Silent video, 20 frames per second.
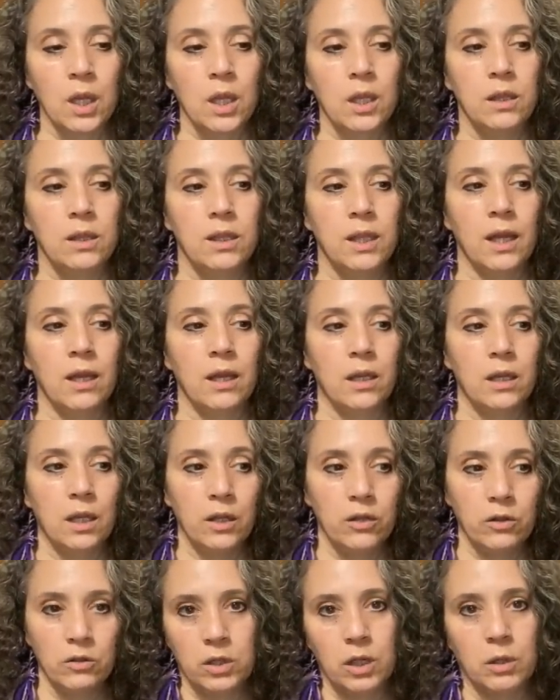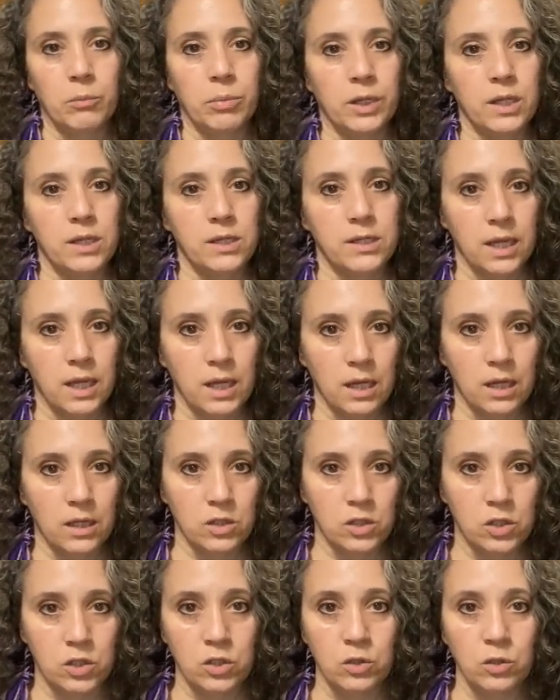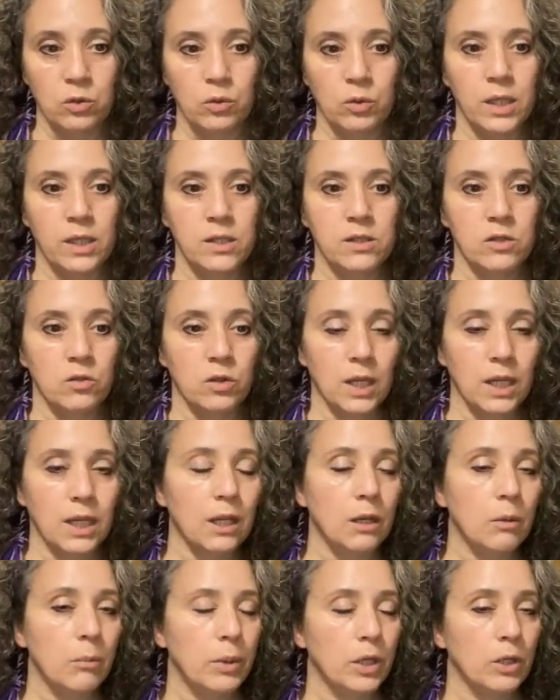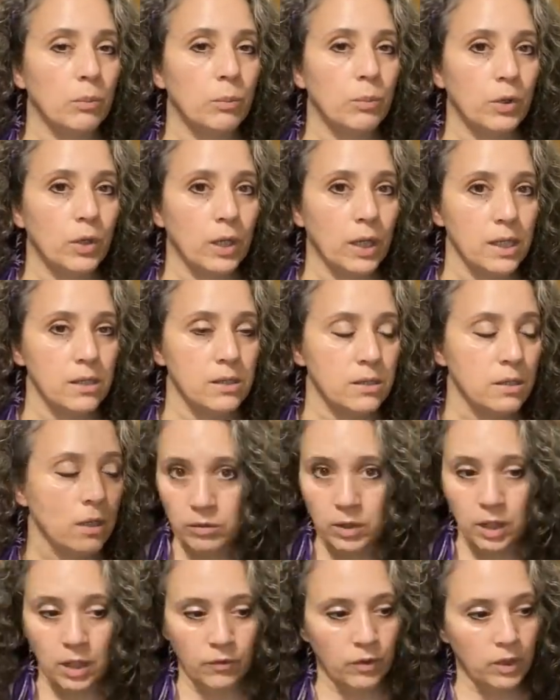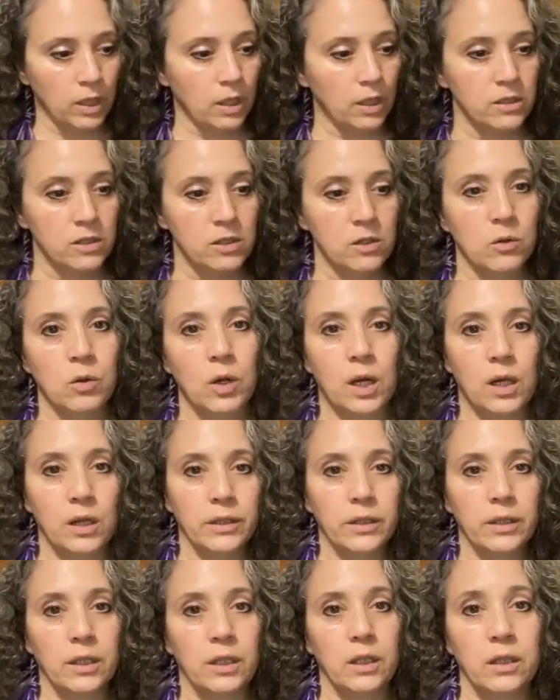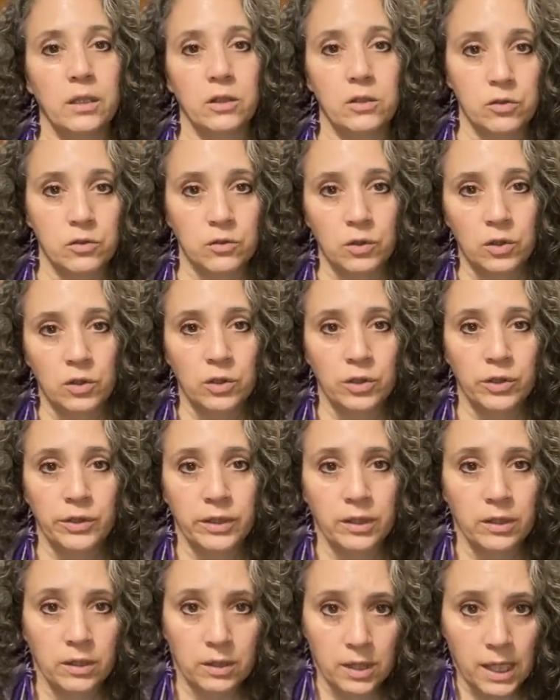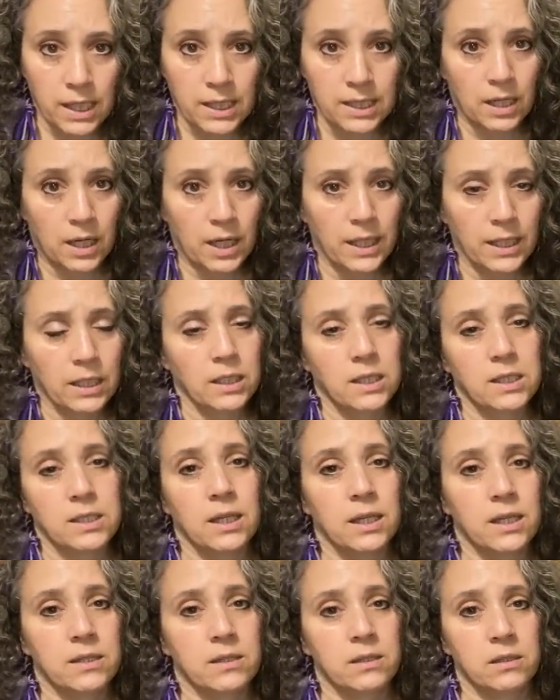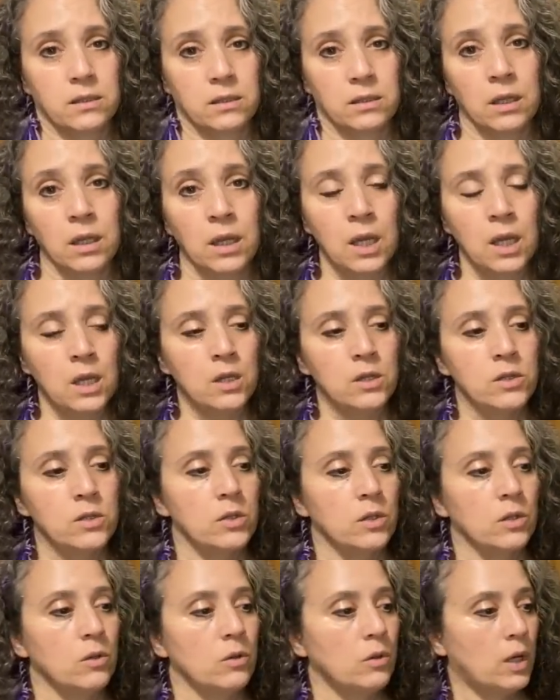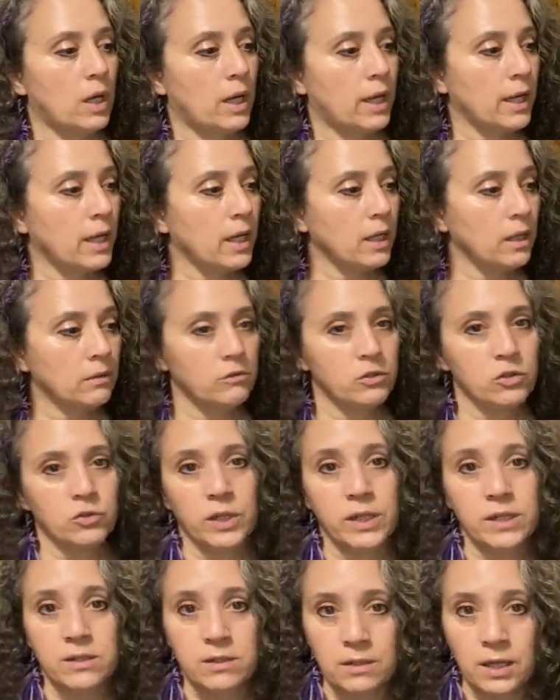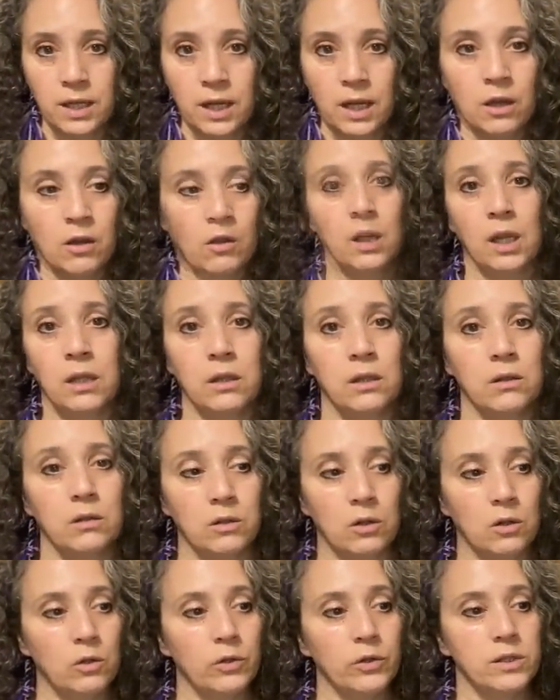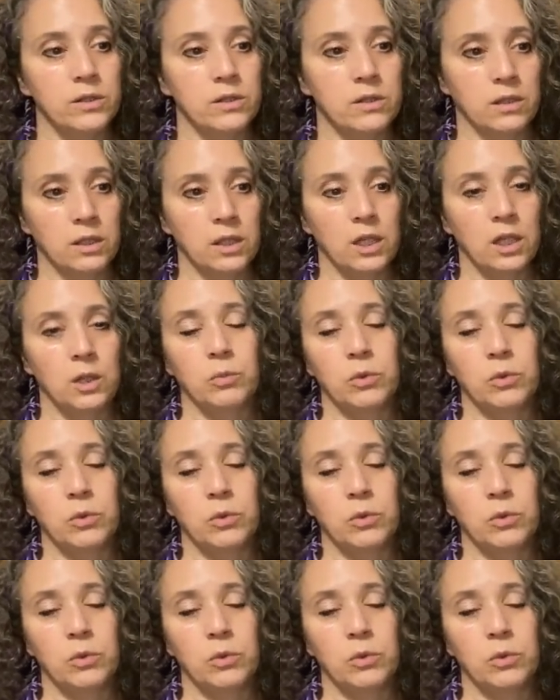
that other companies can't do, and so they get a better price. Everything is quality controlled and, and highly tested. So I trust now, and their goal is to keep